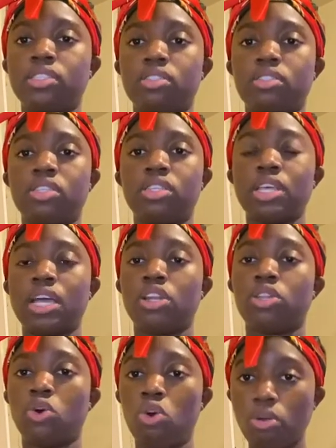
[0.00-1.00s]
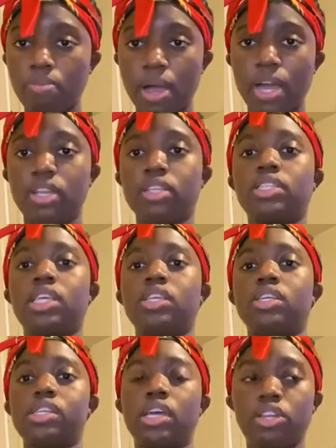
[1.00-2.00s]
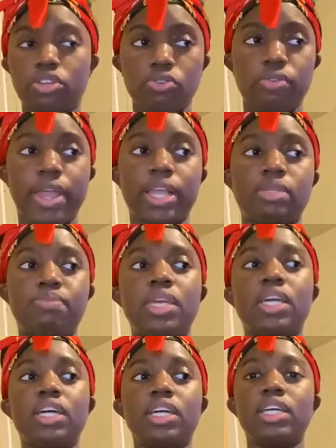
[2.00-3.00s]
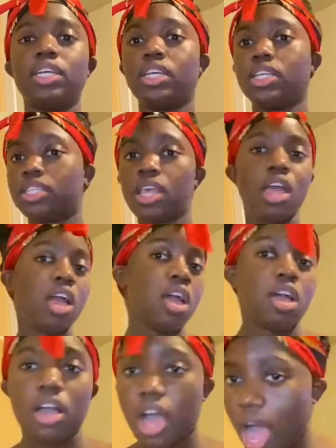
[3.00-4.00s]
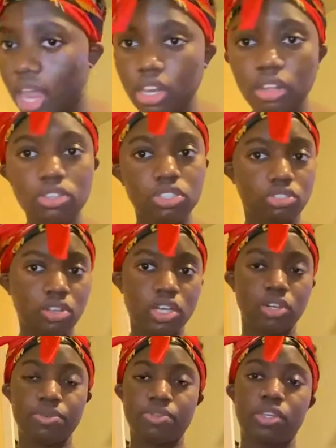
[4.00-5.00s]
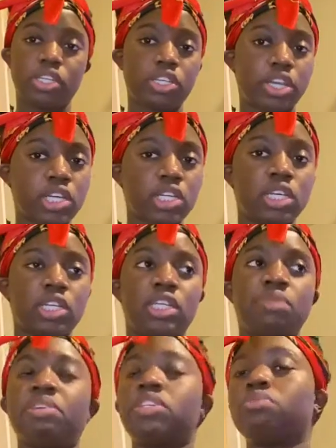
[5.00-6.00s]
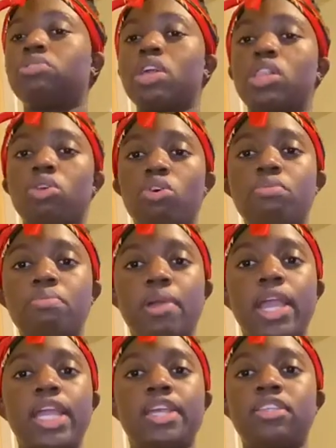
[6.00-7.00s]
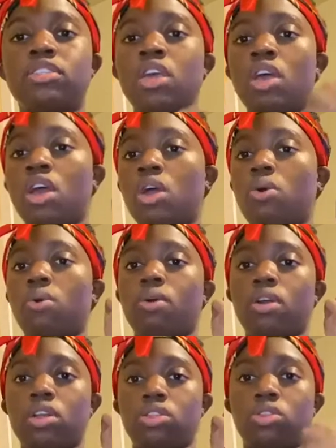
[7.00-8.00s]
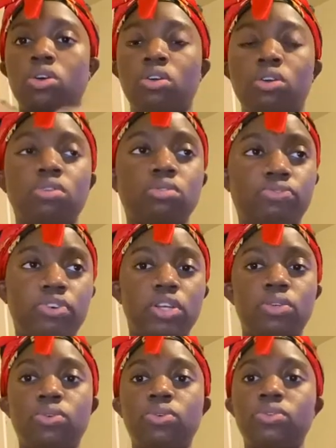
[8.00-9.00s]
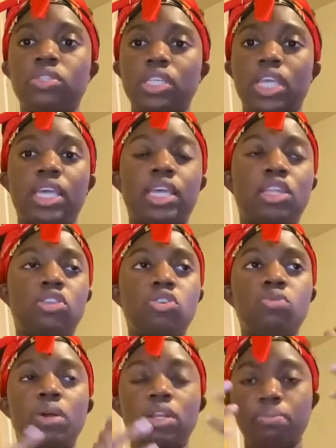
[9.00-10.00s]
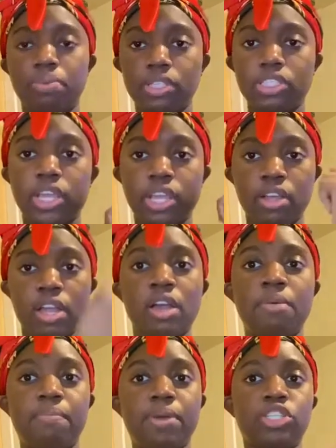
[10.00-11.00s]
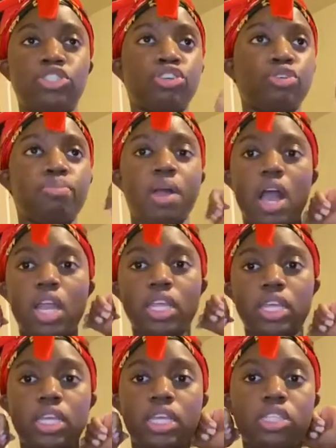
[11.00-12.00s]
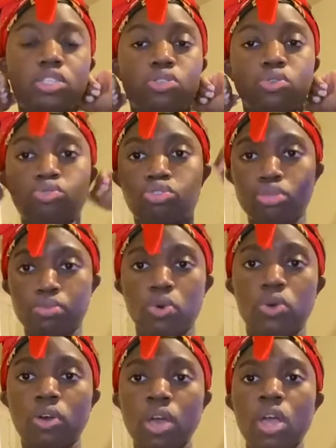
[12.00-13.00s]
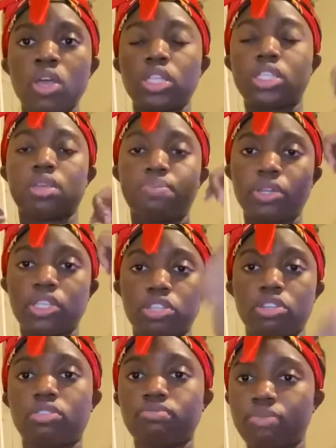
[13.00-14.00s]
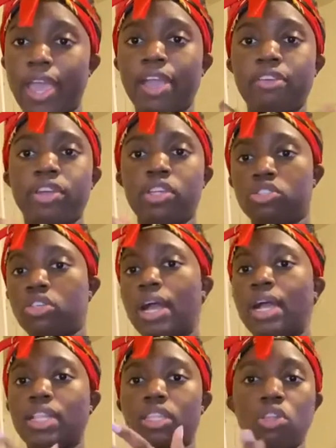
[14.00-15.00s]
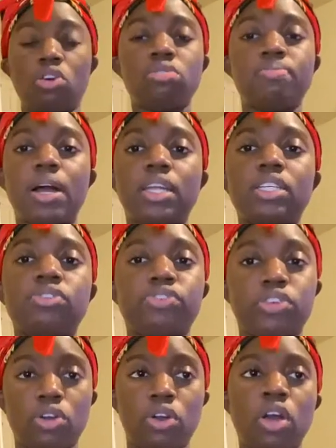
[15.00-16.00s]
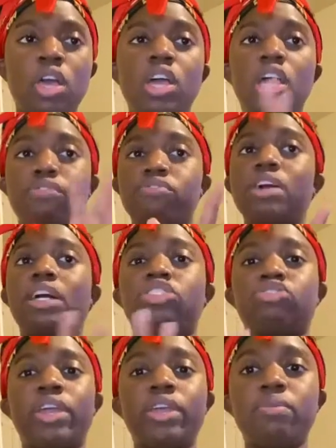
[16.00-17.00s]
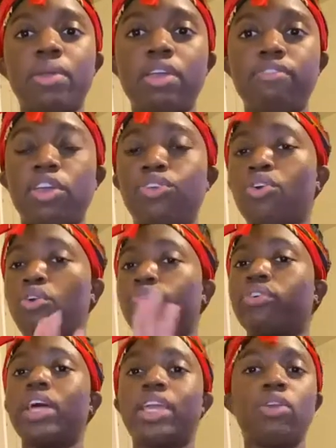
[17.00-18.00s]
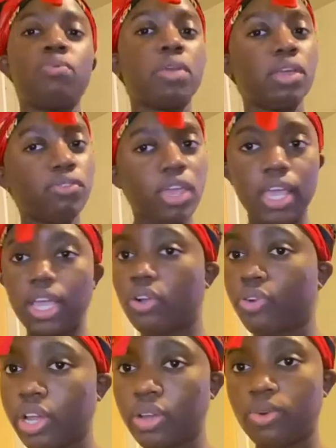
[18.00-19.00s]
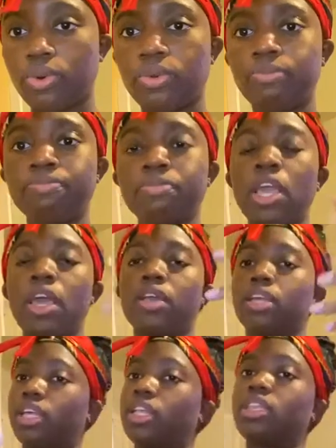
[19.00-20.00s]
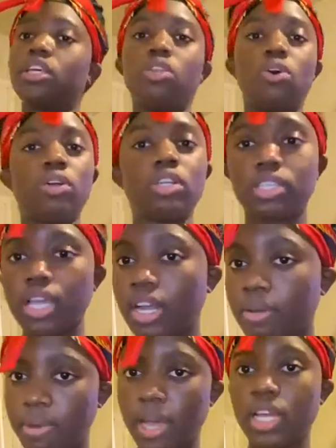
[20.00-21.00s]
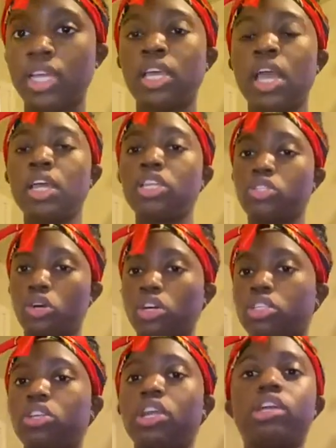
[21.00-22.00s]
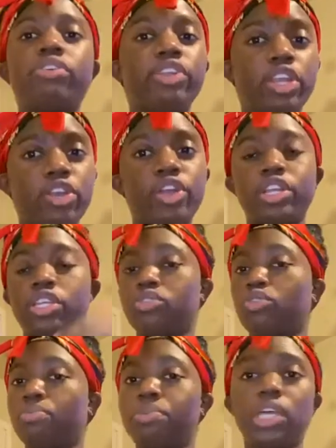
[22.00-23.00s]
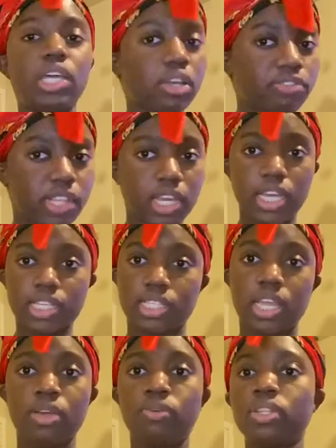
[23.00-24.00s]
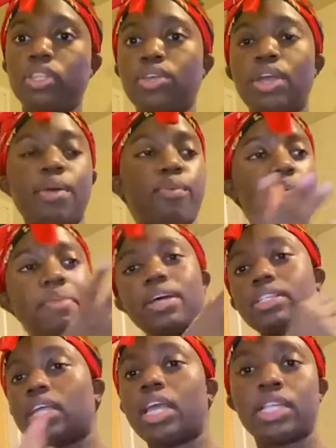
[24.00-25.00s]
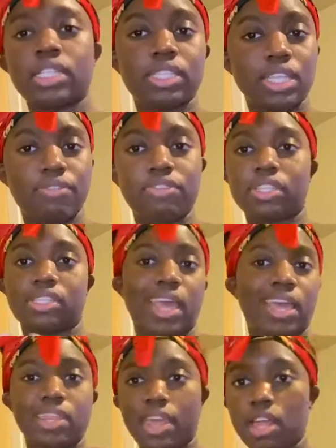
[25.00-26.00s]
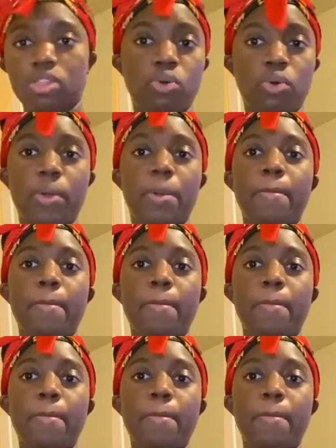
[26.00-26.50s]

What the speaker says: designer long bonnets, and designer do-rags, because I know the struggle when you get your hair done, especially when you get long braids or long frontals and you want to put your hair up, but your bonnet is too small to put your hair in. So I got the long bonnets for y'all. If you got straight weave and you don't feel like your weave getting crinkled, get the long designer bonnet, toss your hair in there, and it's going to be good for the next day. Only thing you got to worry about is the ends if it's that long.